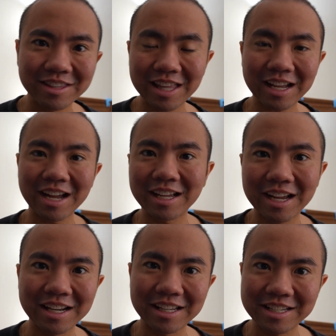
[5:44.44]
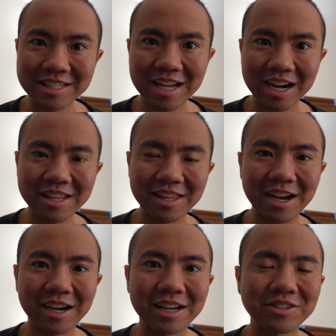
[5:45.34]
guy kind of like just got in
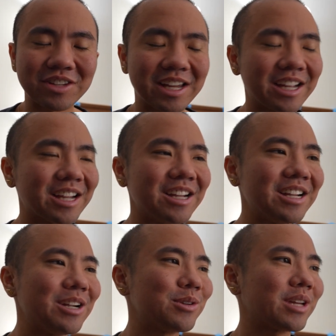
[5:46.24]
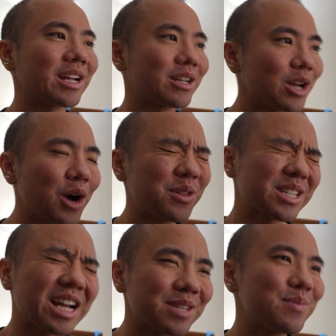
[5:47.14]
there, and he was like, no, this
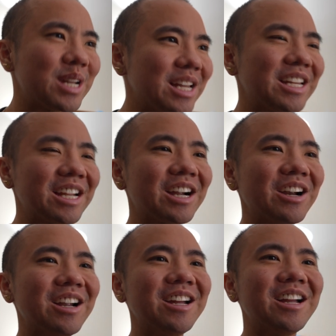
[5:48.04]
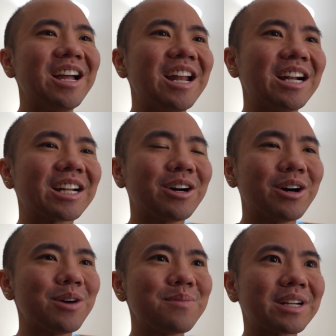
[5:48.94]
guy's been in here. And I go,
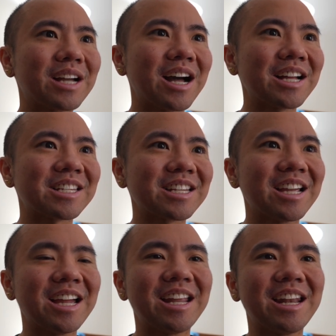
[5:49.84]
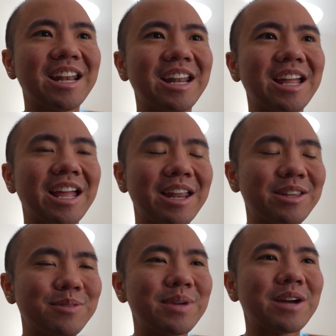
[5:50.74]
oh my gosh. And
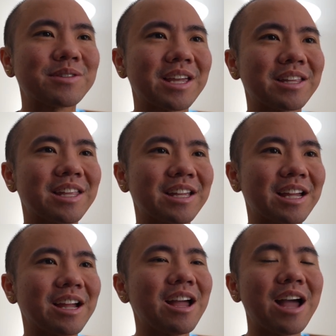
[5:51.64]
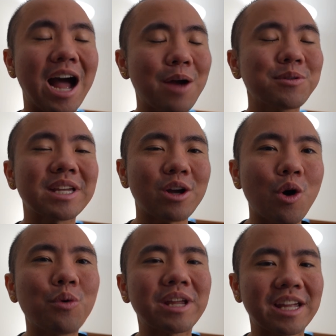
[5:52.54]
to me, I was like thinking, I was like
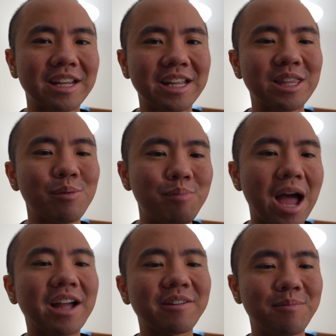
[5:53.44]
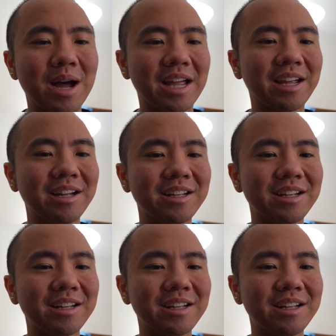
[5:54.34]
holding it in the back of my